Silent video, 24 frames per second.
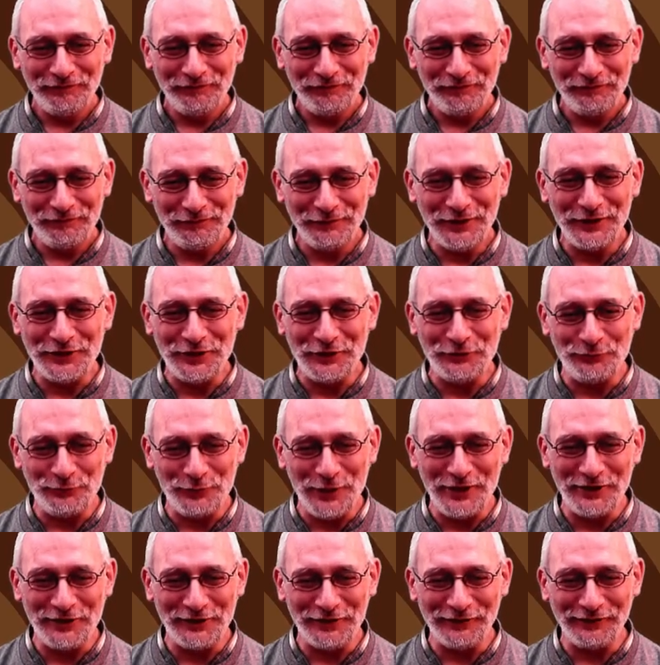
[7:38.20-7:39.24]
But in
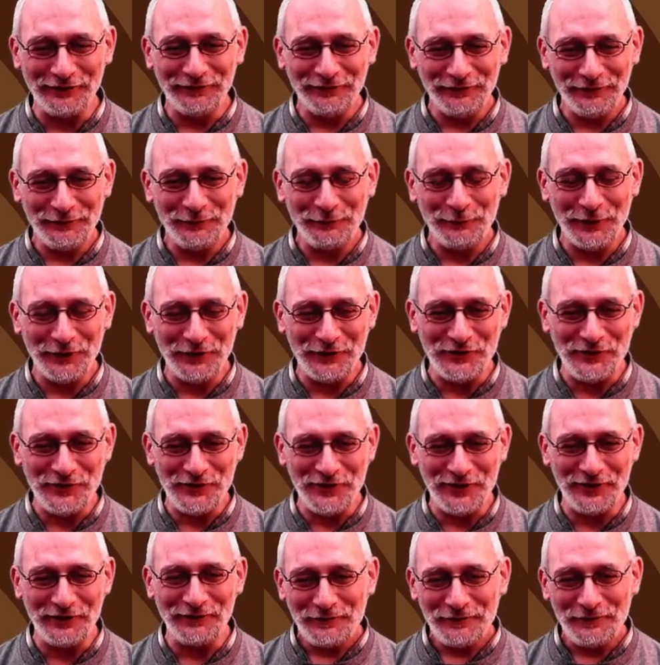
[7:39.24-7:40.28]
writing, we can
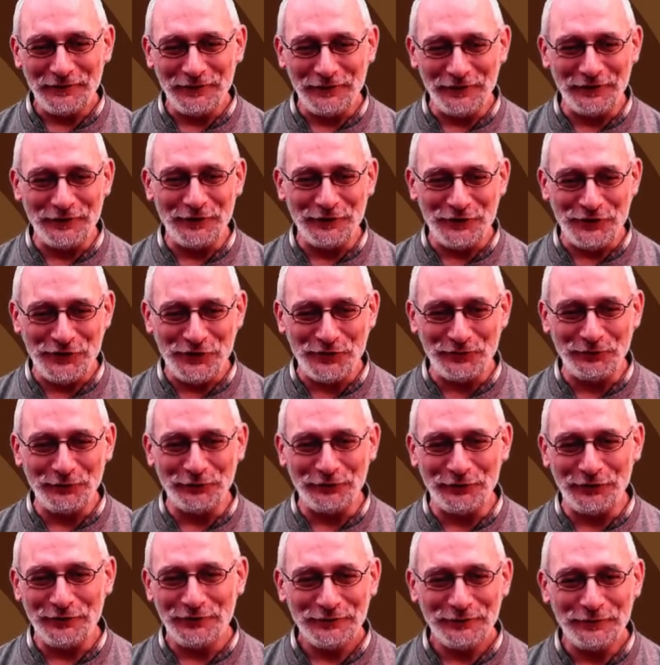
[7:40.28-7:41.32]
see that they are
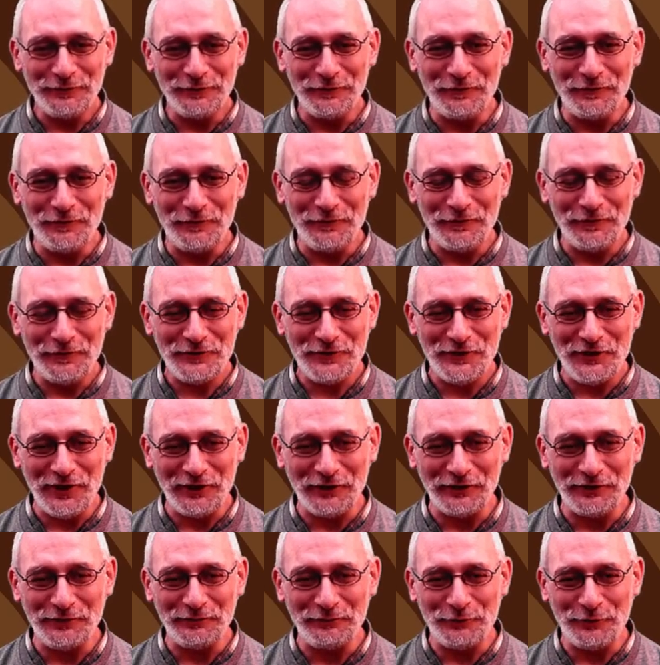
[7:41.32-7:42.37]
similar to the
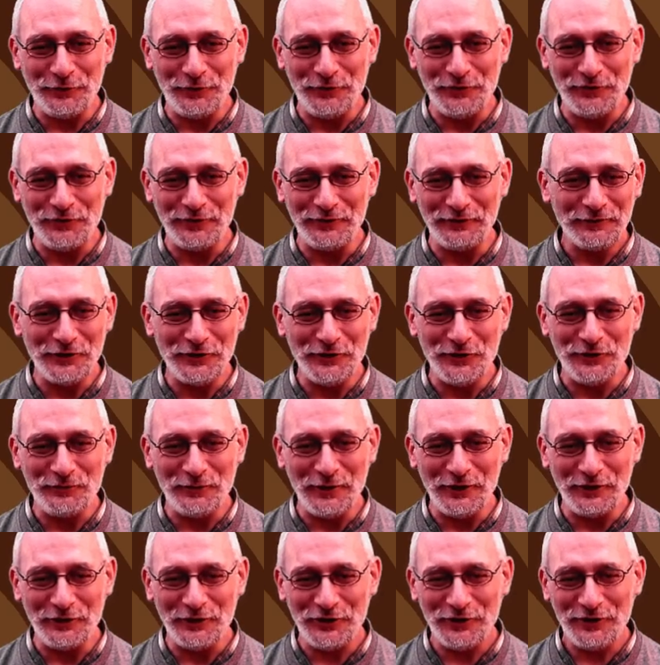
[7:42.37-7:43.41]
second group in
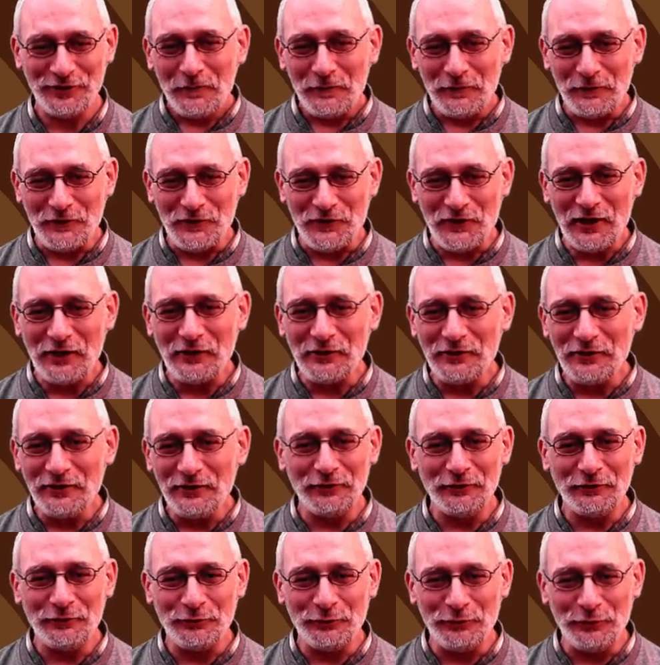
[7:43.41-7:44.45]
Spanish. The second
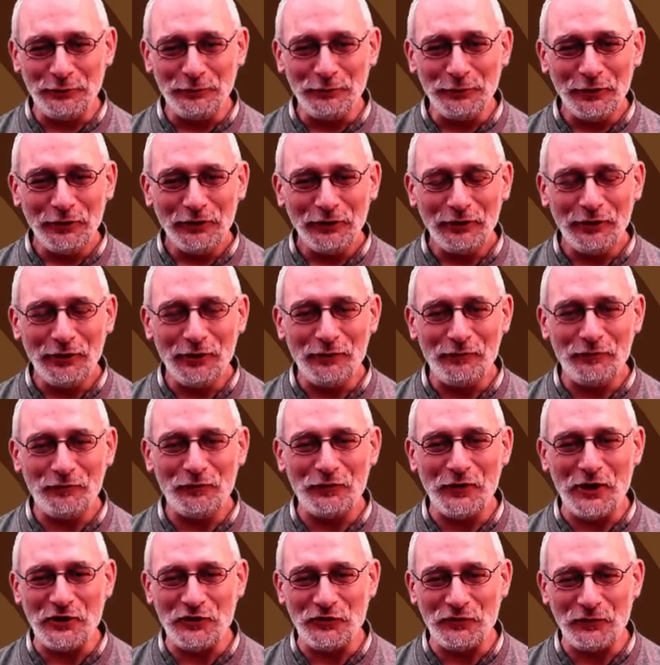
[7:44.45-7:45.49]
group of
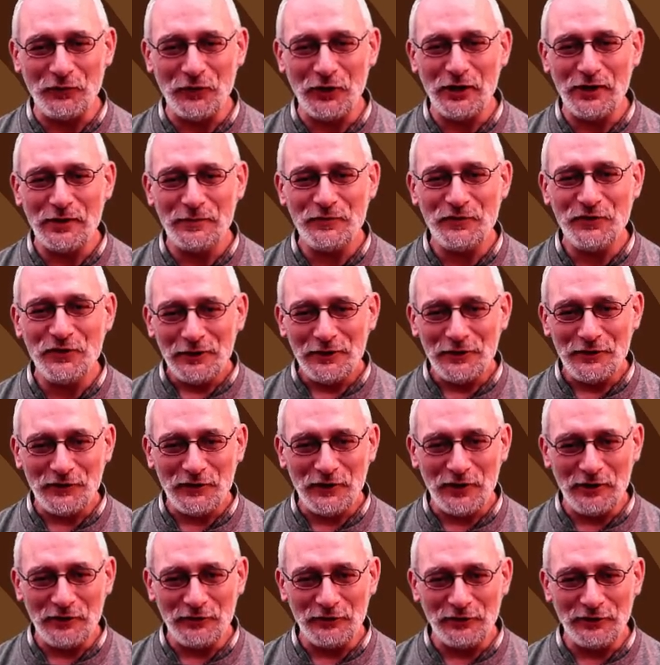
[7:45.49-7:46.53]
French verbs is
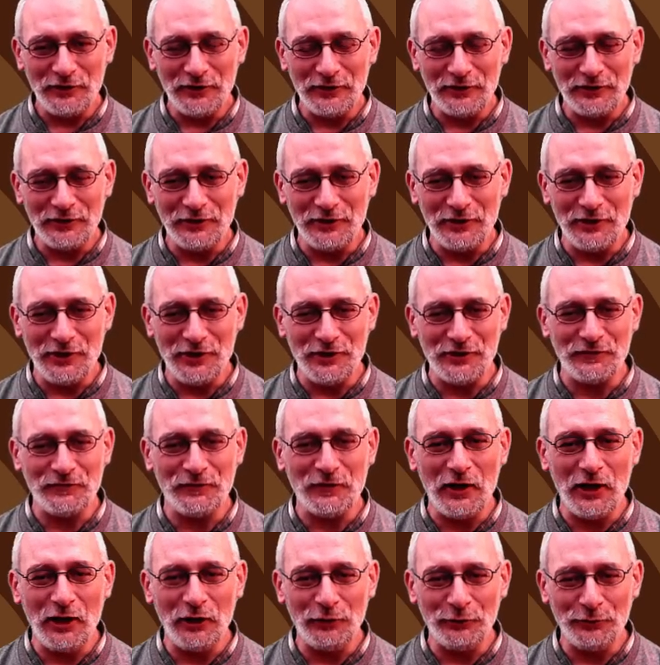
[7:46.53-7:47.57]
conjugated as
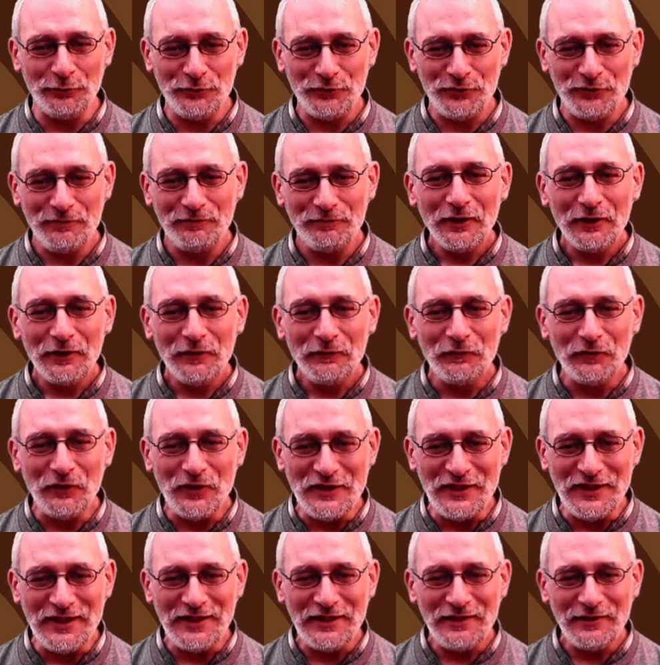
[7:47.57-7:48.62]
follows.
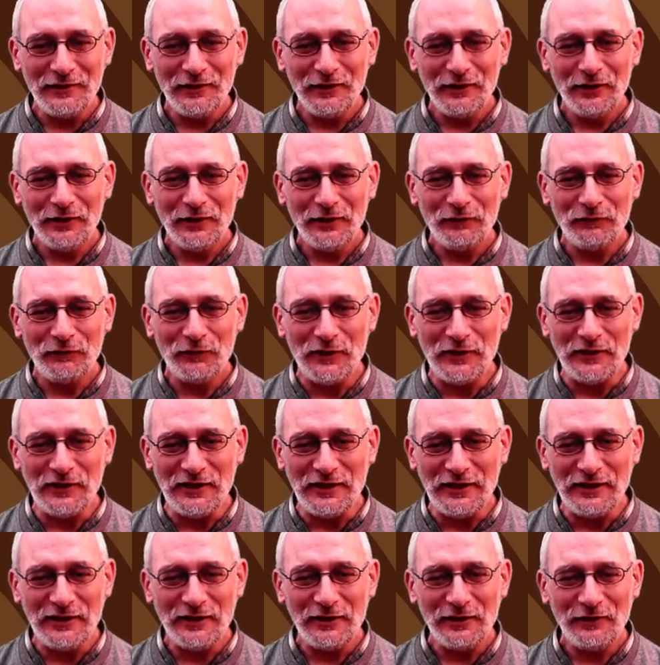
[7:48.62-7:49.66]
Fini,
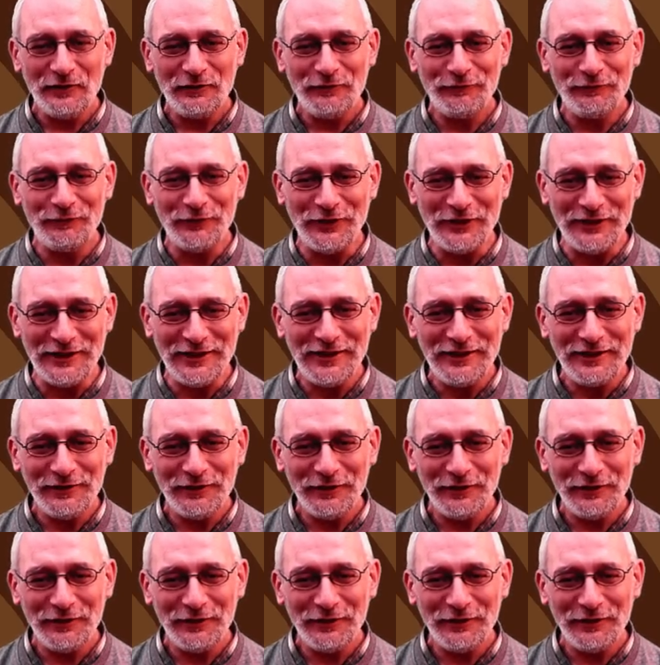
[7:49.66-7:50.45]
fini, fini,